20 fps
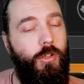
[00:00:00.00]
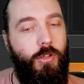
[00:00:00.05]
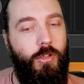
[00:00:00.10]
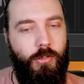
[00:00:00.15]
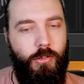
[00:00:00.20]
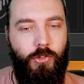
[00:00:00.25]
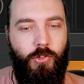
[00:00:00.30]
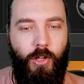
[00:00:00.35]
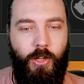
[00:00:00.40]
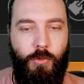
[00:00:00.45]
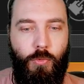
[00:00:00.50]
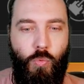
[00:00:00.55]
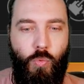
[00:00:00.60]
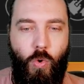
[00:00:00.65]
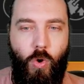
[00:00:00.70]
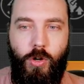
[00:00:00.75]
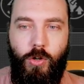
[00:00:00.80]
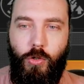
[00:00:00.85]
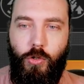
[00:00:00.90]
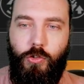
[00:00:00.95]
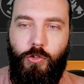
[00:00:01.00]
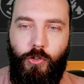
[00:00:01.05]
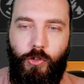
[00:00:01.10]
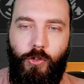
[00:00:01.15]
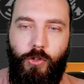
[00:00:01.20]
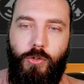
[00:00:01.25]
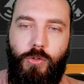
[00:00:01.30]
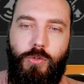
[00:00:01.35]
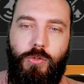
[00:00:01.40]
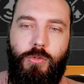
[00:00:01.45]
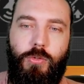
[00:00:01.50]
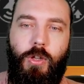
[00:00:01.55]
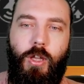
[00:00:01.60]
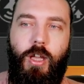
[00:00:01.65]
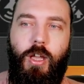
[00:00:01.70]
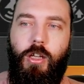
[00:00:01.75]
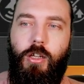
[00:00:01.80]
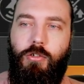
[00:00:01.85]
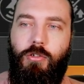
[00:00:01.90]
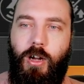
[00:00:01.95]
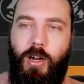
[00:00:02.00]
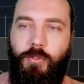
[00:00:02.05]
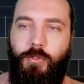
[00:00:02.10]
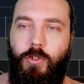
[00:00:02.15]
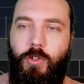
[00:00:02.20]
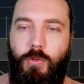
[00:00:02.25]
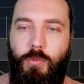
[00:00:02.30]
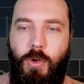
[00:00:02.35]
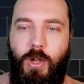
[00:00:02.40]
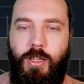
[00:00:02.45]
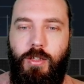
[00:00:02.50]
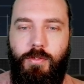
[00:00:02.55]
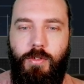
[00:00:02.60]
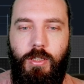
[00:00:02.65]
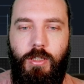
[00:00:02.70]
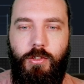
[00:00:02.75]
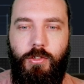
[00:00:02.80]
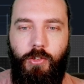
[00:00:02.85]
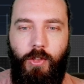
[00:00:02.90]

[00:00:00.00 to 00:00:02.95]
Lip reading: is like 1 or 2 aircraft UAVs